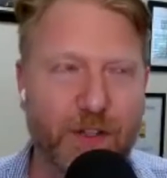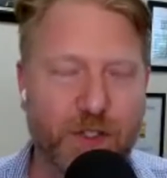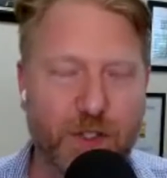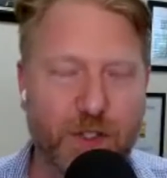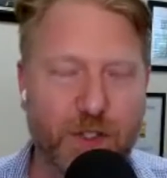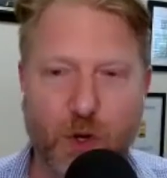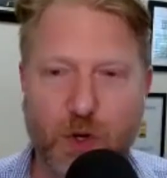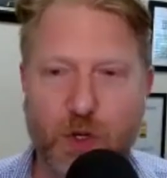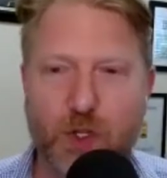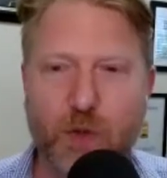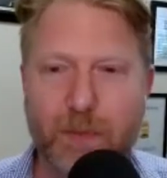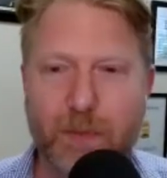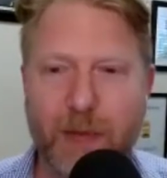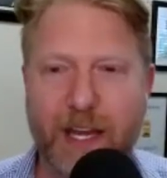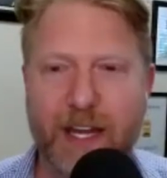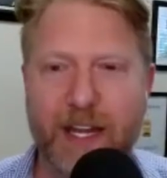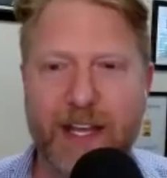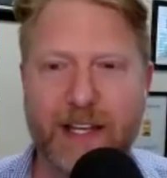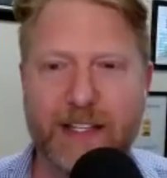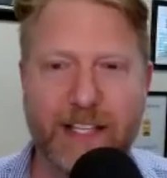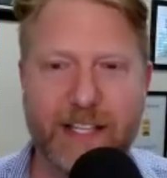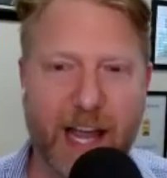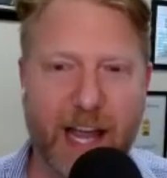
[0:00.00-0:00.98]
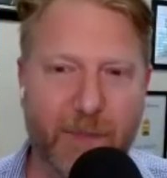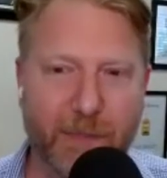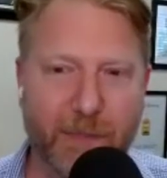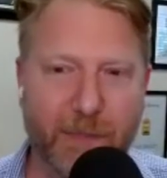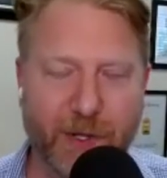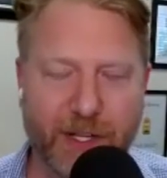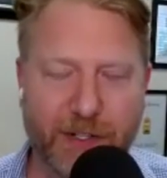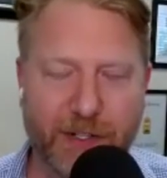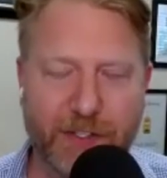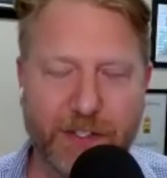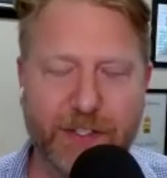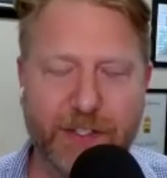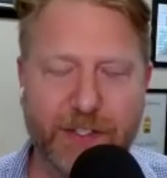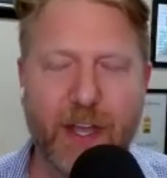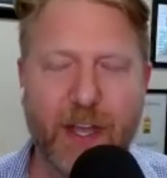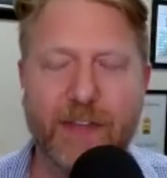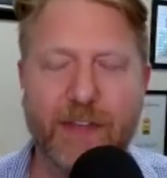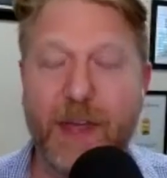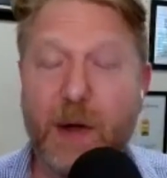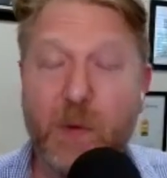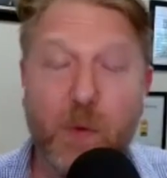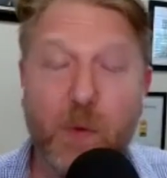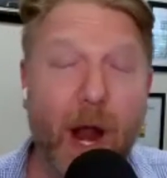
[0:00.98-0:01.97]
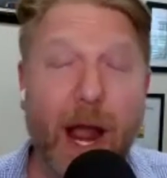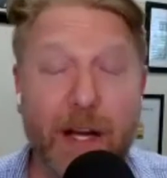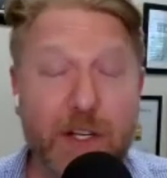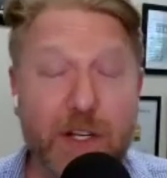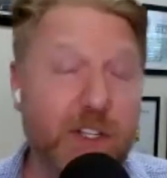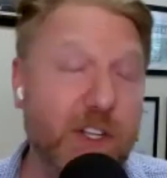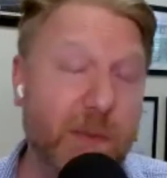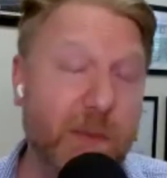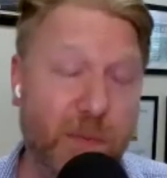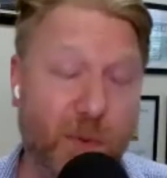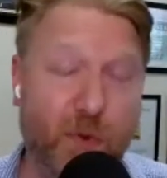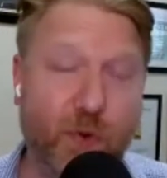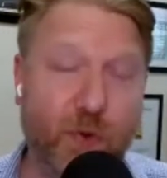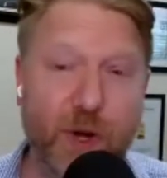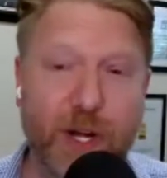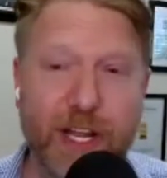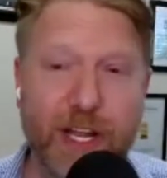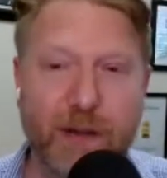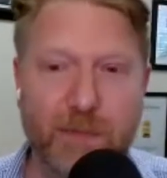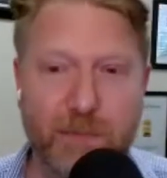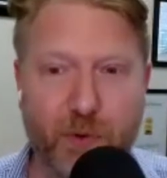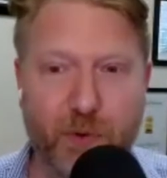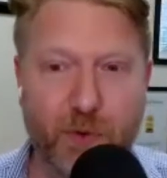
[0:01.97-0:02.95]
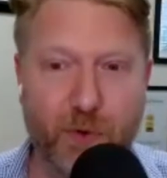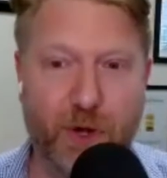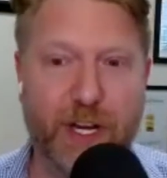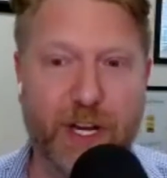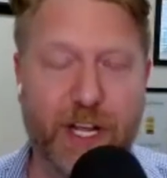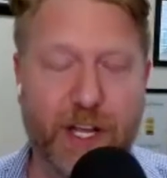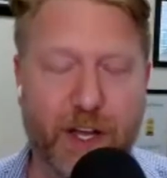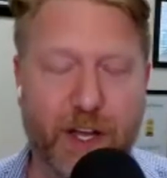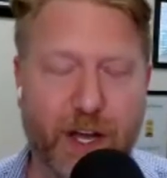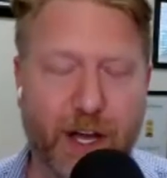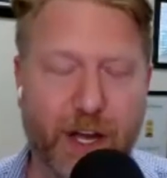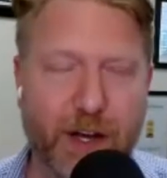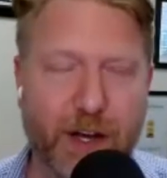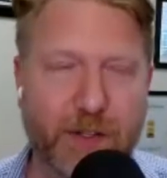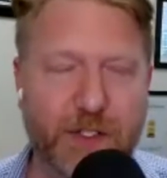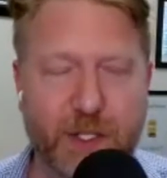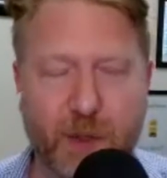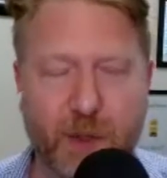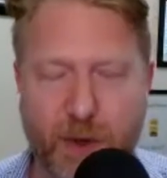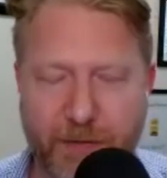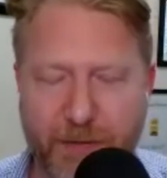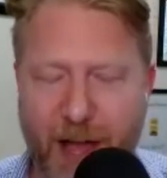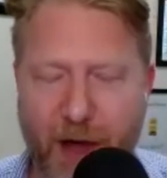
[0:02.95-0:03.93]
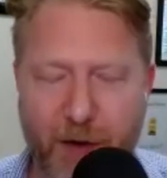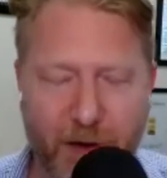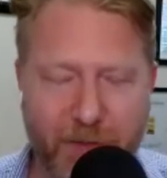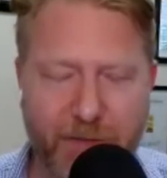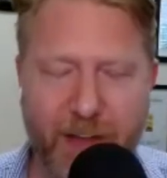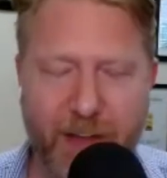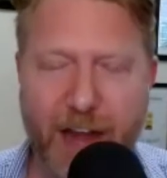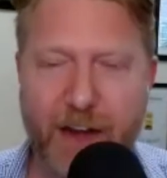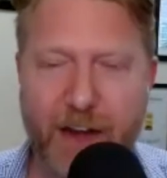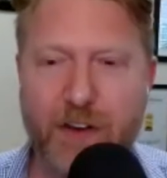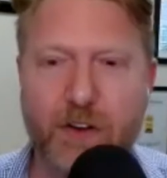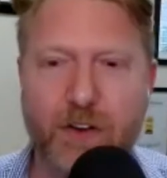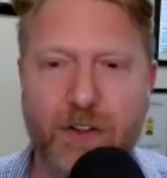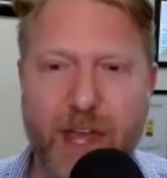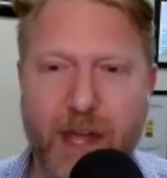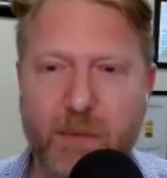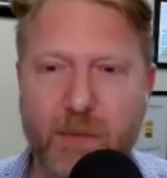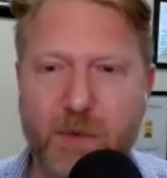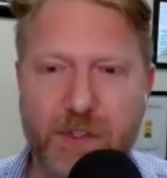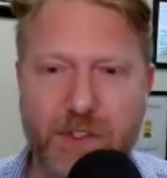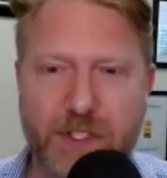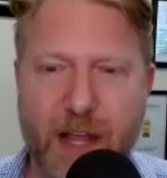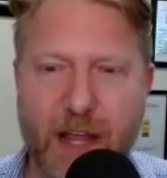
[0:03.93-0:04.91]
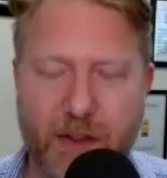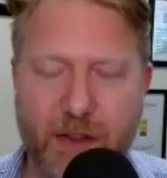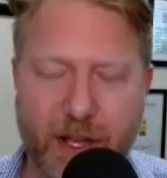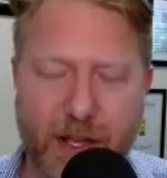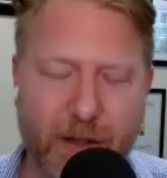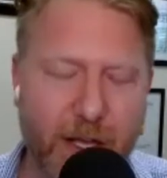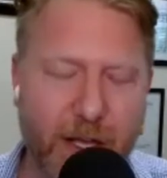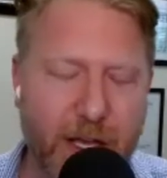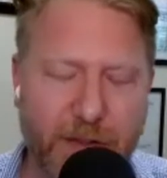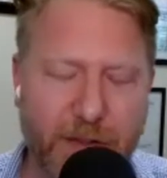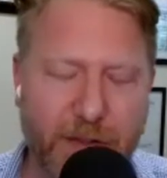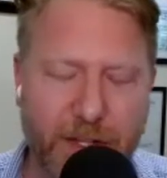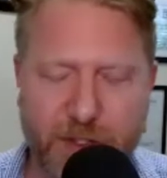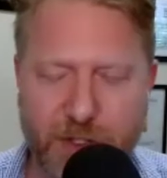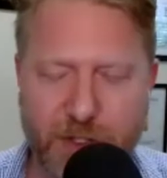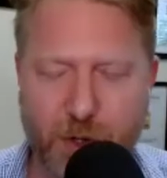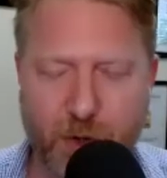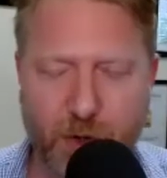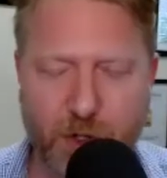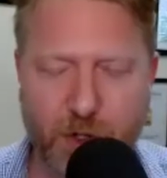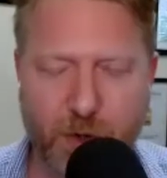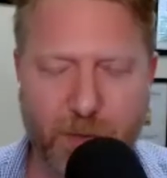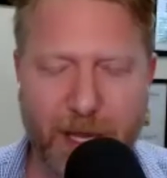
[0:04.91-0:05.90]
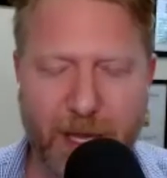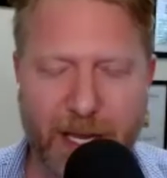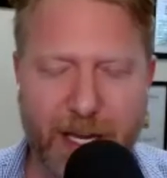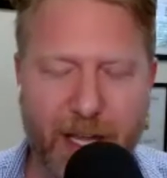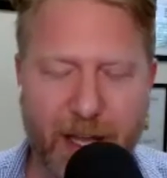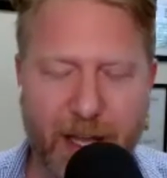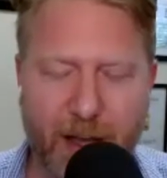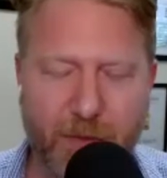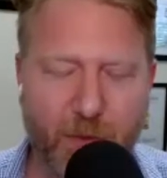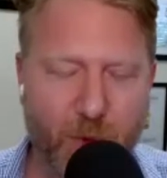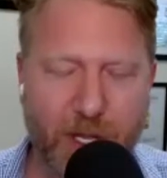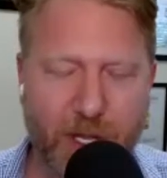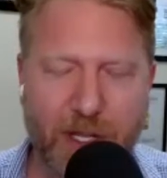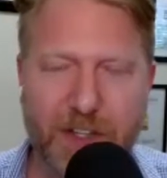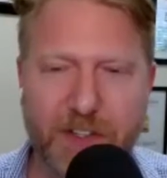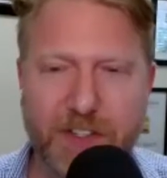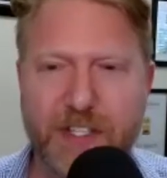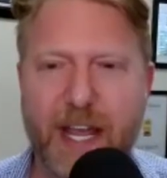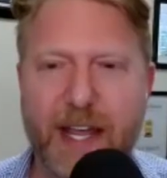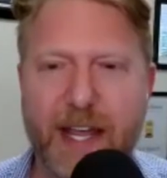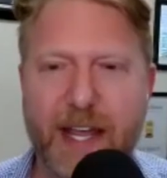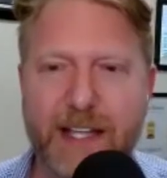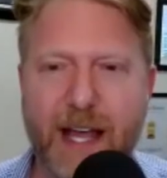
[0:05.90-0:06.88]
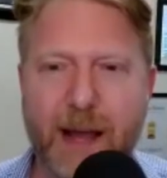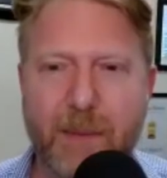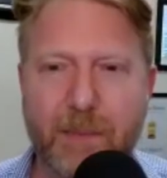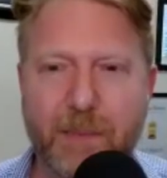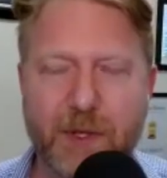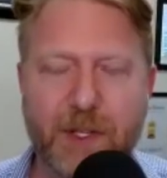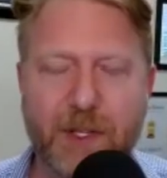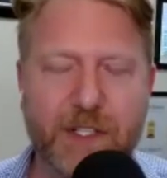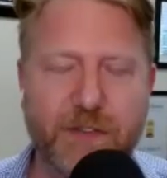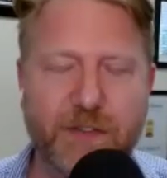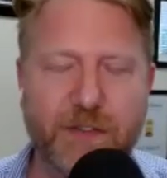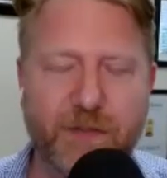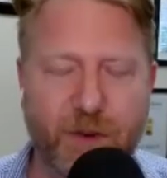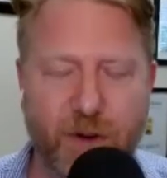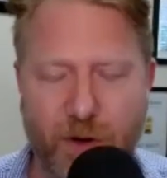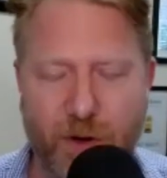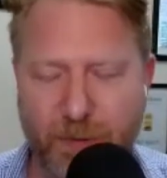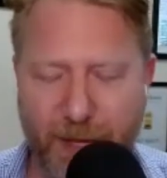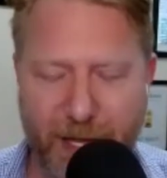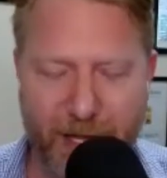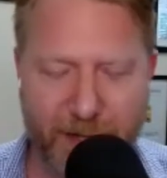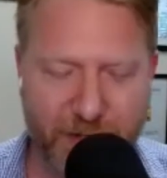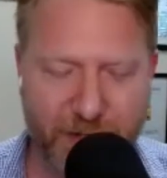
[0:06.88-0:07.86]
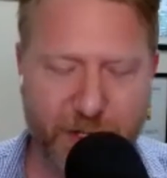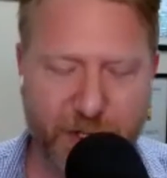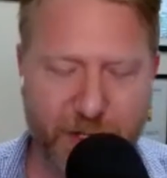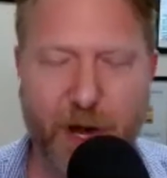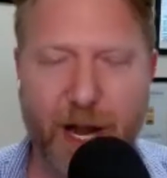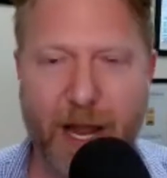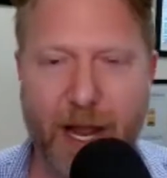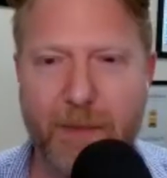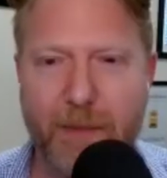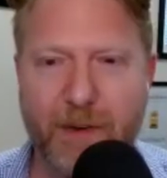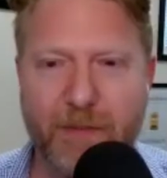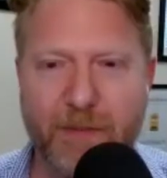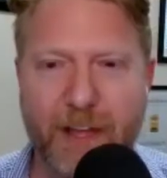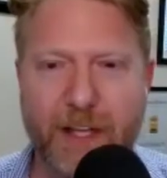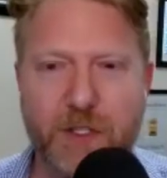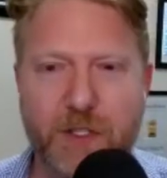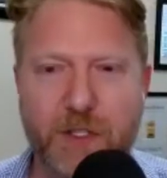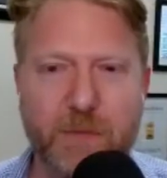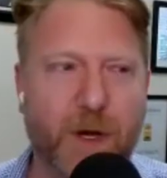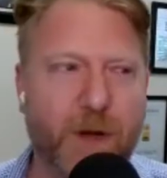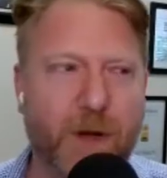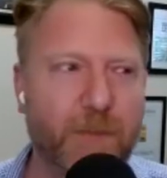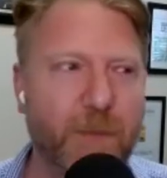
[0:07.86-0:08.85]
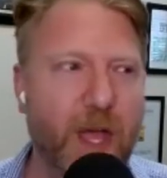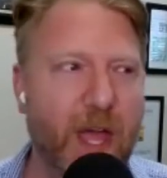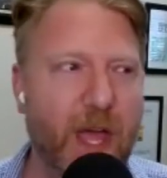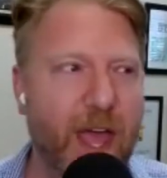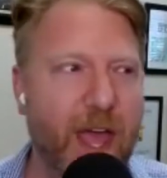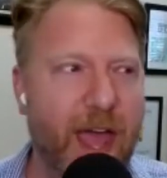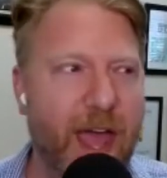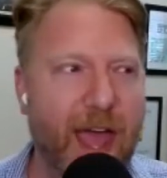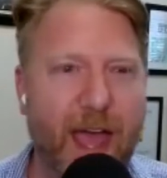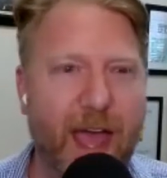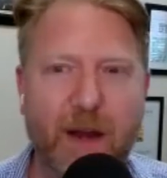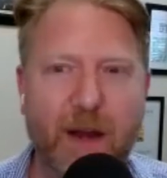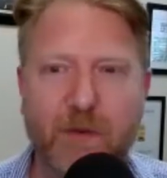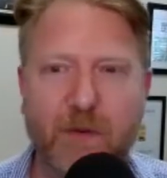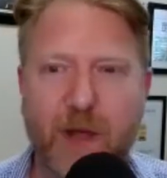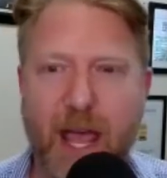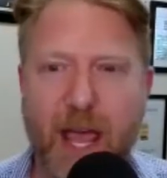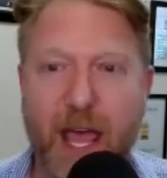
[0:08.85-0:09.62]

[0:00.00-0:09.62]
social media templates that were actually pretty pretty good and so we found a vendor that was selling these social media real estate templates for instagram and facebook and mm-hmm.